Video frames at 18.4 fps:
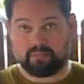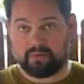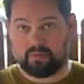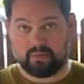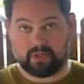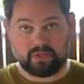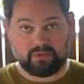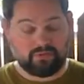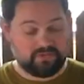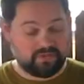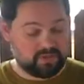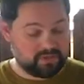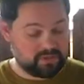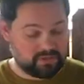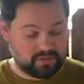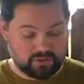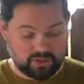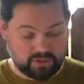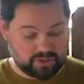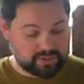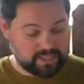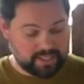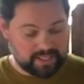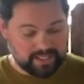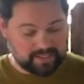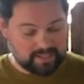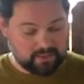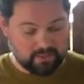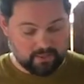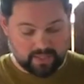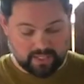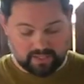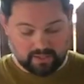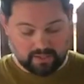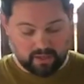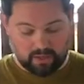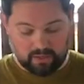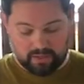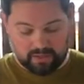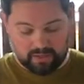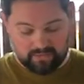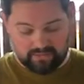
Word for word: Pretty much, it feels just like it did when I started.